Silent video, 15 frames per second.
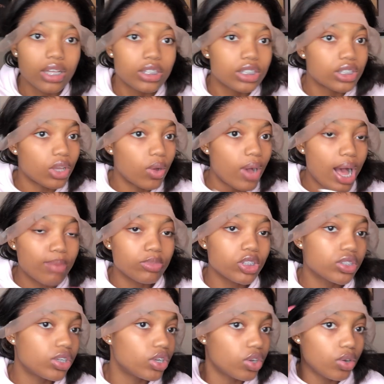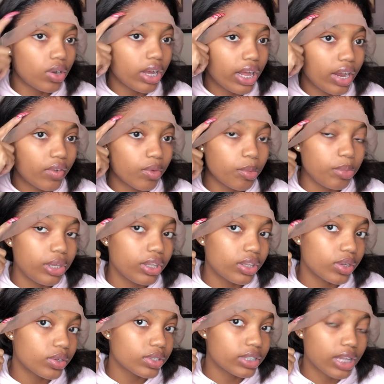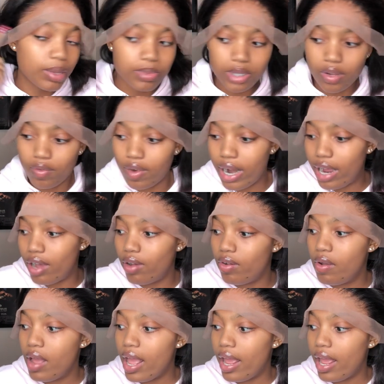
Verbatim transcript: So I'm just gonna go ahead and repeat those steps around,